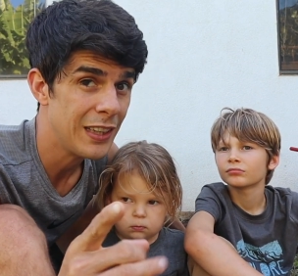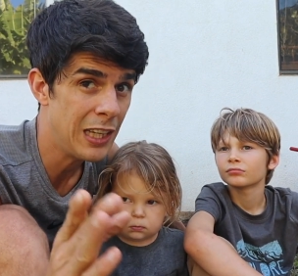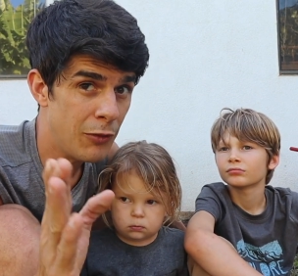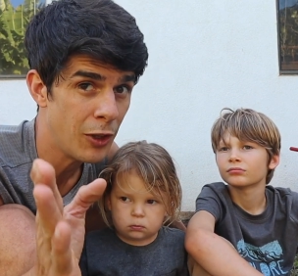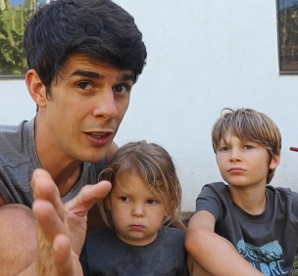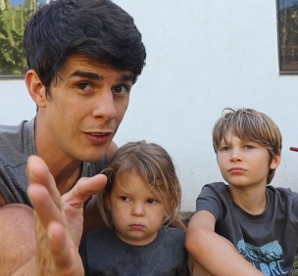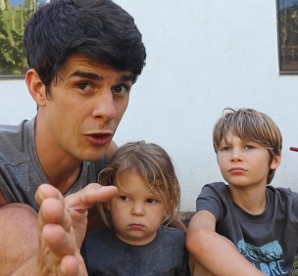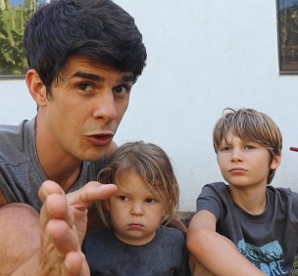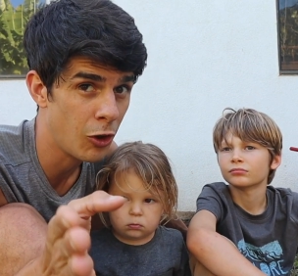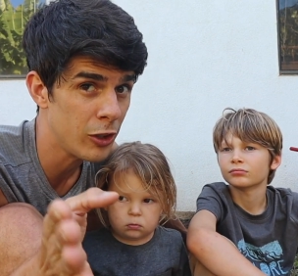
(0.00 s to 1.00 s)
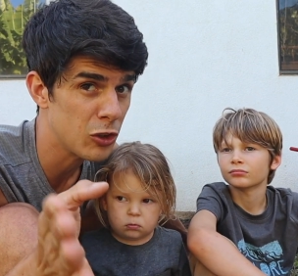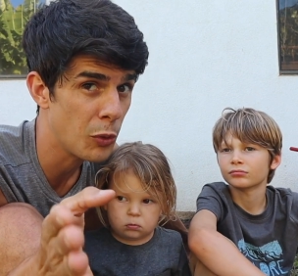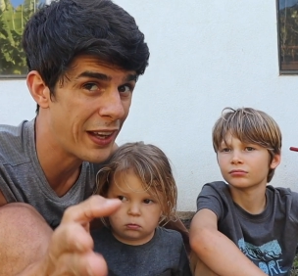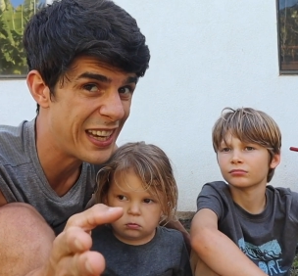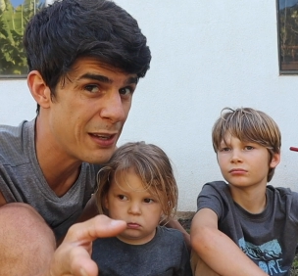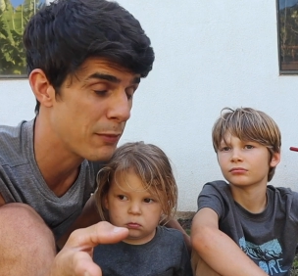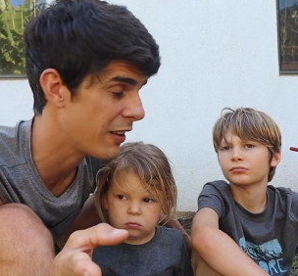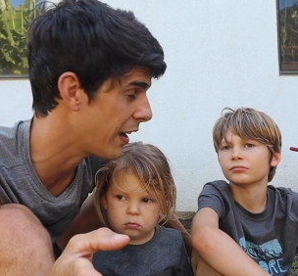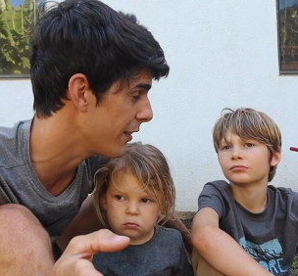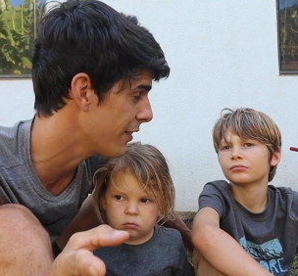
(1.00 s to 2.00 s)
Speaker 1: Kiva, the dog, knew how to
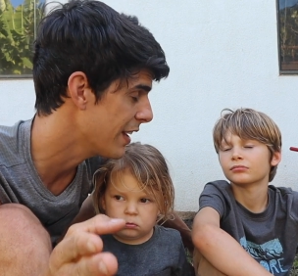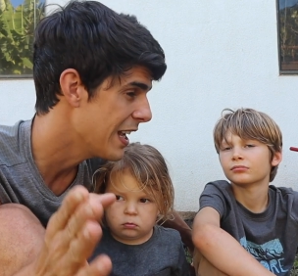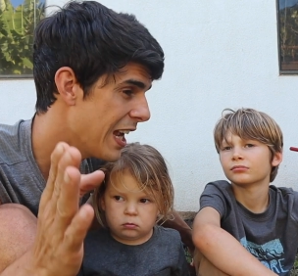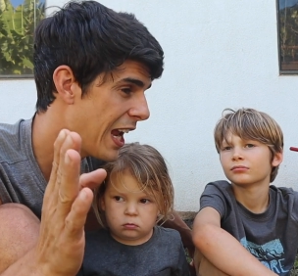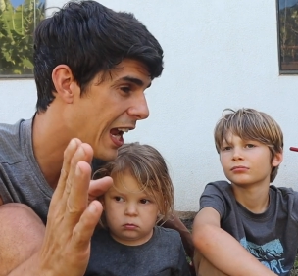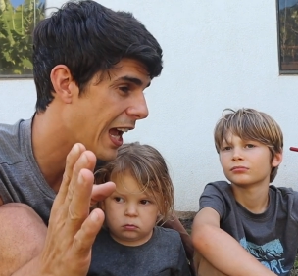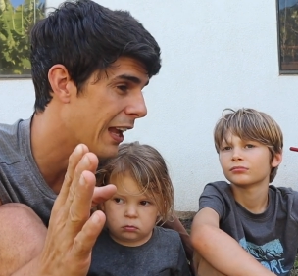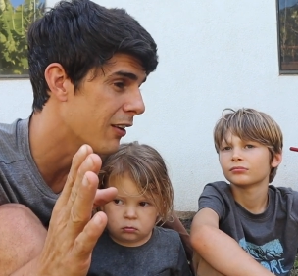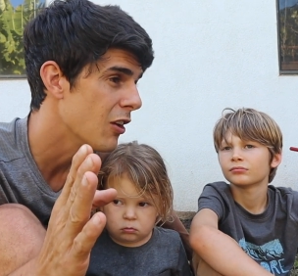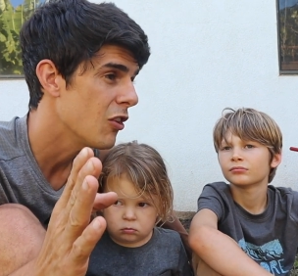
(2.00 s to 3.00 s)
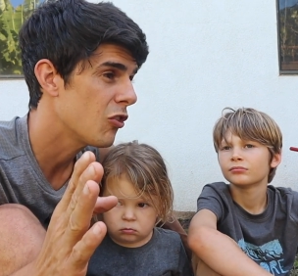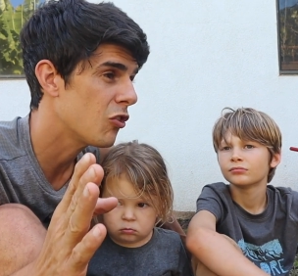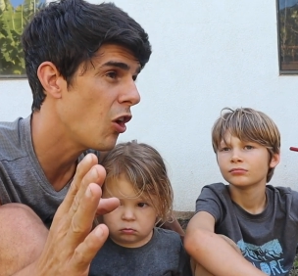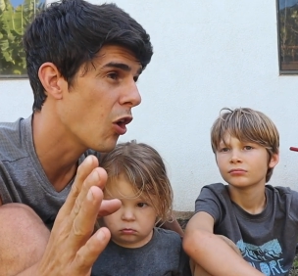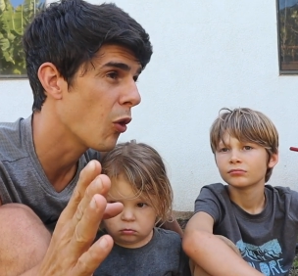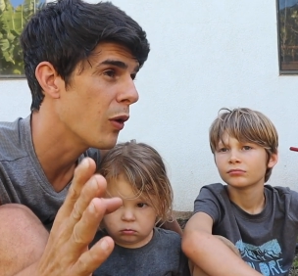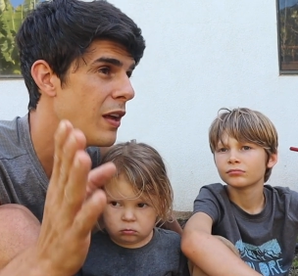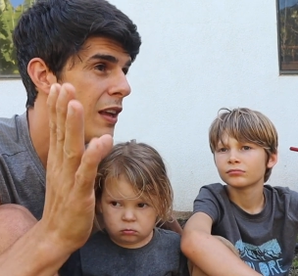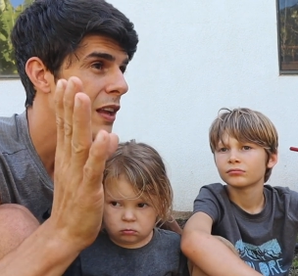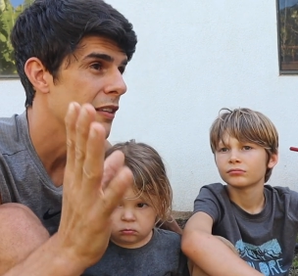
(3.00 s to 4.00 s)
hypnotize. And so,
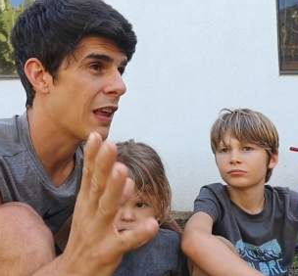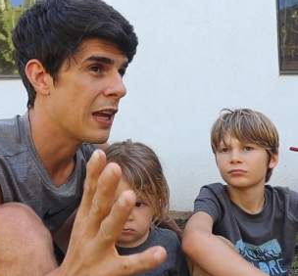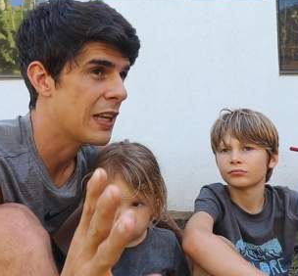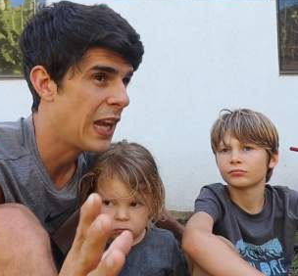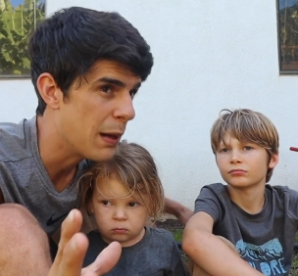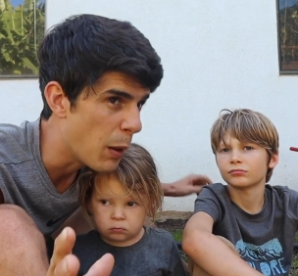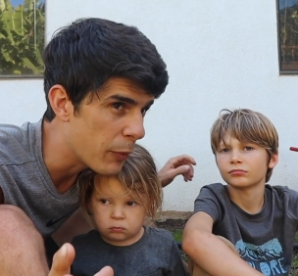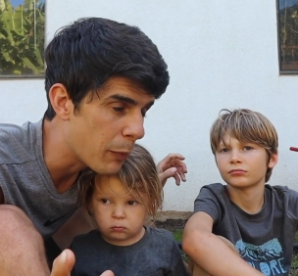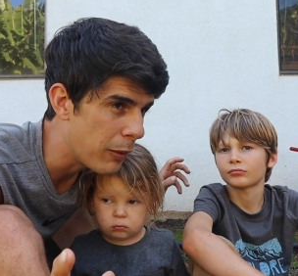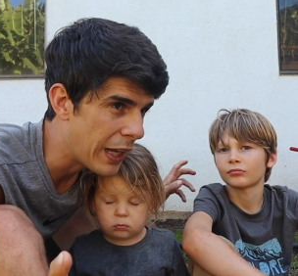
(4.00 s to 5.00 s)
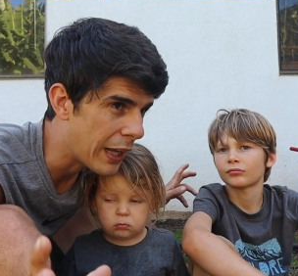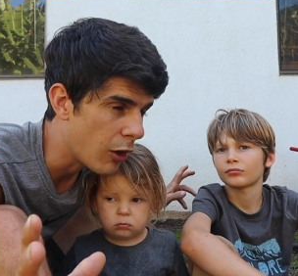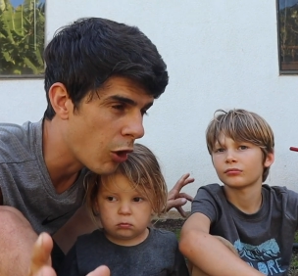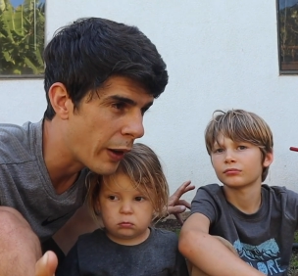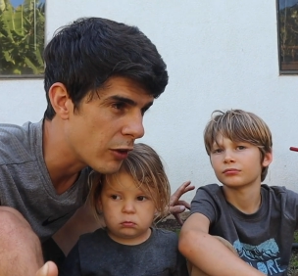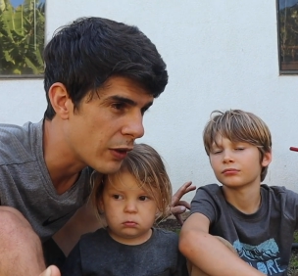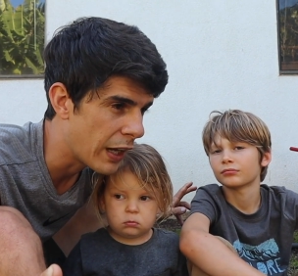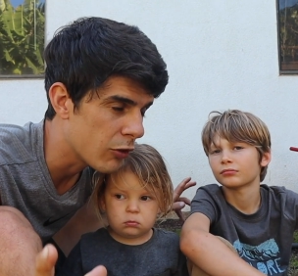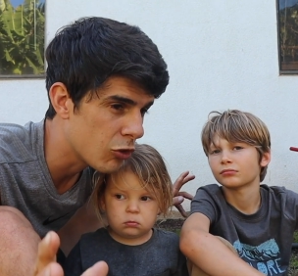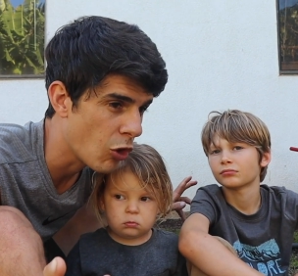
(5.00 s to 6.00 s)
they came up with a plan. All right, you
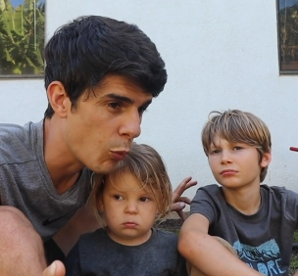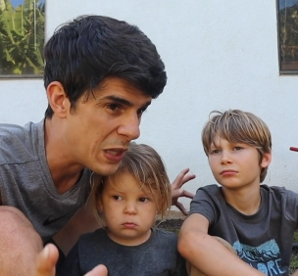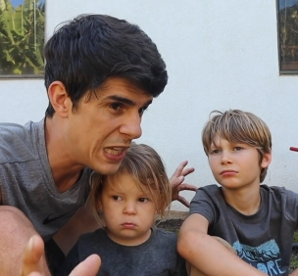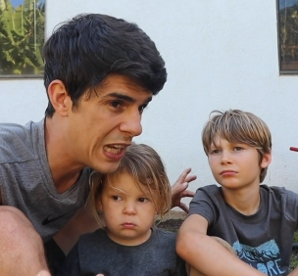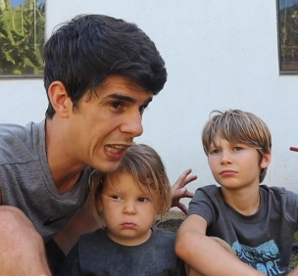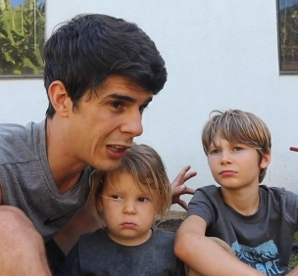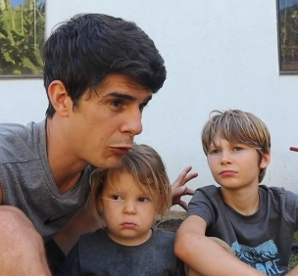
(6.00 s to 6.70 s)
guys, so we can't get